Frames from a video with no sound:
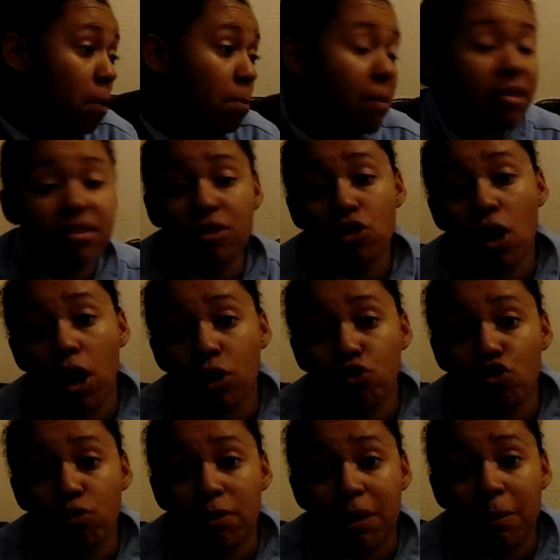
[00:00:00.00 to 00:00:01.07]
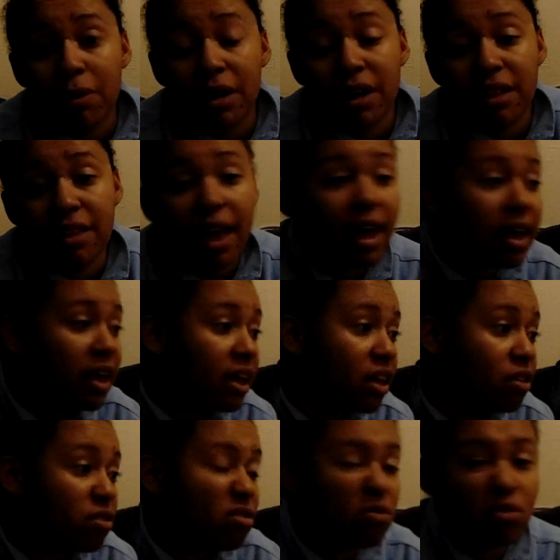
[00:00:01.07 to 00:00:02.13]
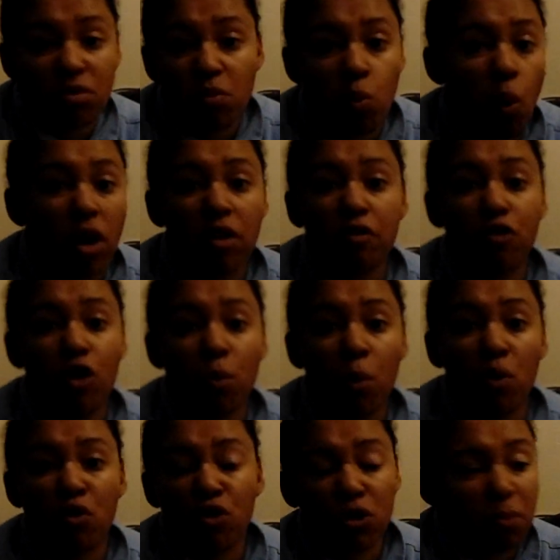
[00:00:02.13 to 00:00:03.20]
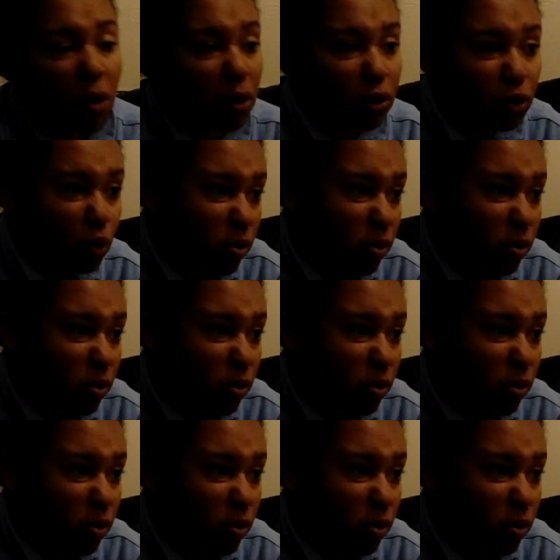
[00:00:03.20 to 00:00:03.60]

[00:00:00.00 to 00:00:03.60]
message 100 people in a day and 1 of them will respond,